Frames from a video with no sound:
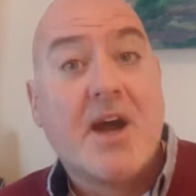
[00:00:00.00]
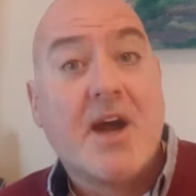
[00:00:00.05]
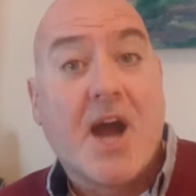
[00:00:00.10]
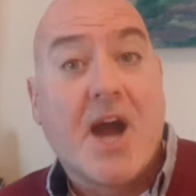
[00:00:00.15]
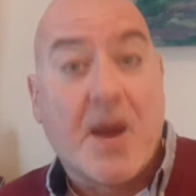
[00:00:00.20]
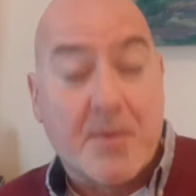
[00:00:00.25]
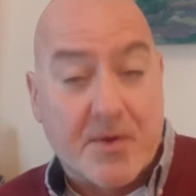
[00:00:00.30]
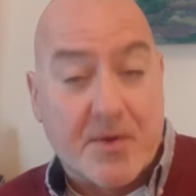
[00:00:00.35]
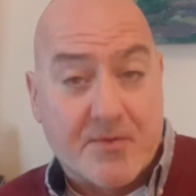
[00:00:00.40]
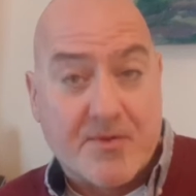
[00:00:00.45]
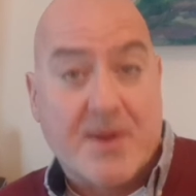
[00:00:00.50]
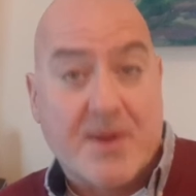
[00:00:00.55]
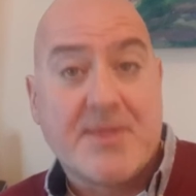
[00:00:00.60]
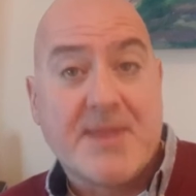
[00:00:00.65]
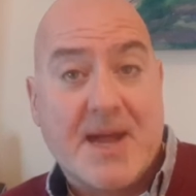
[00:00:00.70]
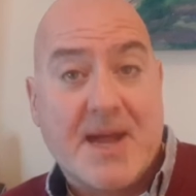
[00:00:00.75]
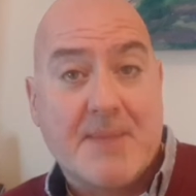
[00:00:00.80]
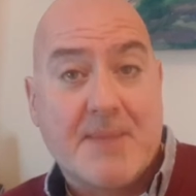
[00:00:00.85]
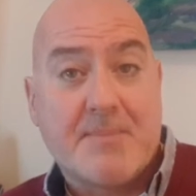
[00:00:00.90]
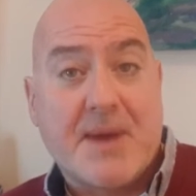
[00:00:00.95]
I would run
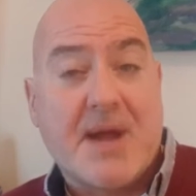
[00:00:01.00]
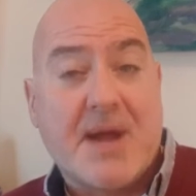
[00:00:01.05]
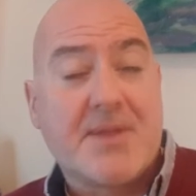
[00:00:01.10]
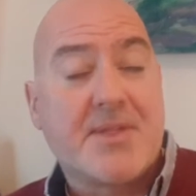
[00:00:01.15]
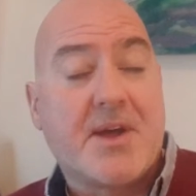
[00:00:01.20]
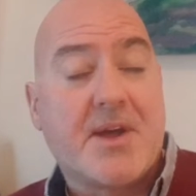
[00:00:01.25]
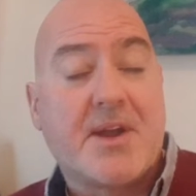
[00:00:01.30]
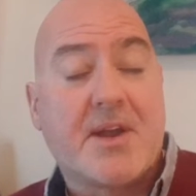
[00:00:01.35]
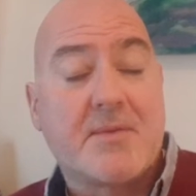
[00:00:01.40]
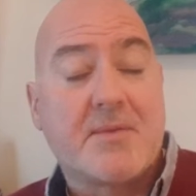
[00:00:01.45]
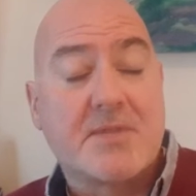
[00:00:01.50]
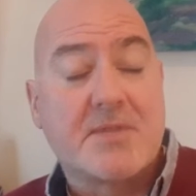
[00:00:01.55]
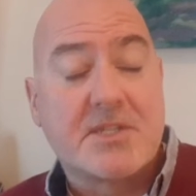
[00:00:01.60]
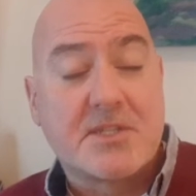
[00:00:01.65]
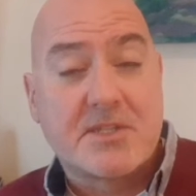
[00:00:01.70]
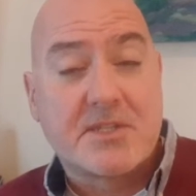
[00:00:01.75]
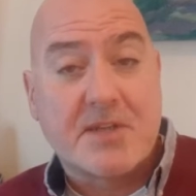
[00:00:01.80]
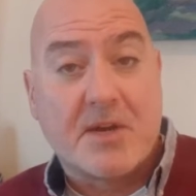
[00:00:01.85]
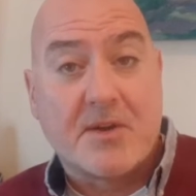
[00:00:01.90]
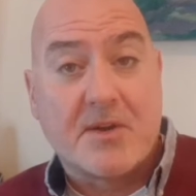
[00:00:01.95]
that bath and I would
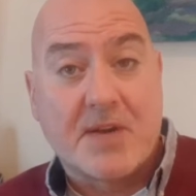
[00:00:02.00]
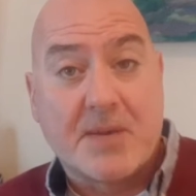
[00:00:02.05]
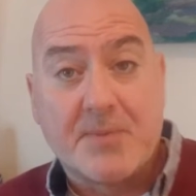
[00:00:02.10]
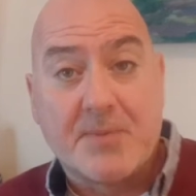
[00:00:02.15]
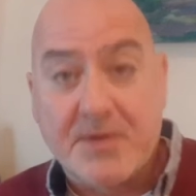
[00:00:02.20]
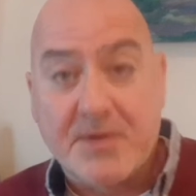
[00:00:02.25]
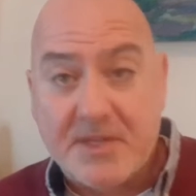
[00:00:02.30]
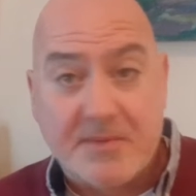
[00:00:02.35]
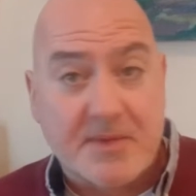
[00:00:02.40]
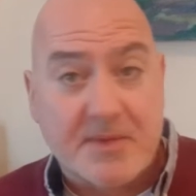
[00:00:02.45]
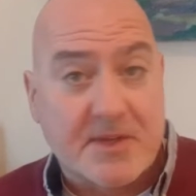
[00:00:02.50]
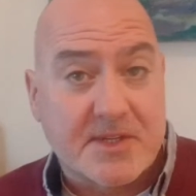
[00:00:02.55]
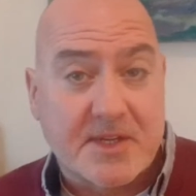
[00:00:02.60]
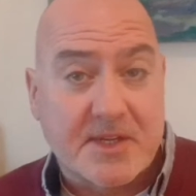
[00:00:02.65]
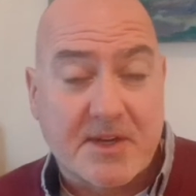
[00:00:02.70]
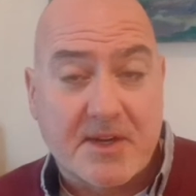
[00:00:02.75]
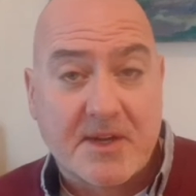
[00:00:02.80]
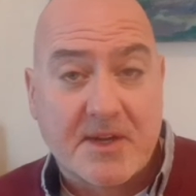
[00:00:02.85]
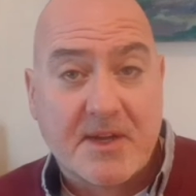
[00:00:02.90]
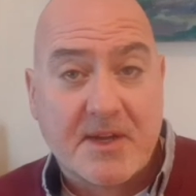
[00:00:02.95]
soak and I put some
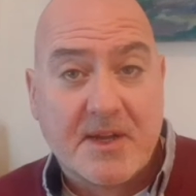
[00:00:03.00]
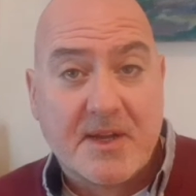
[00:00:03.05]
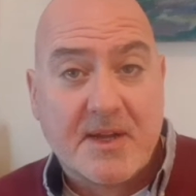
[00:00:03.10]
music on.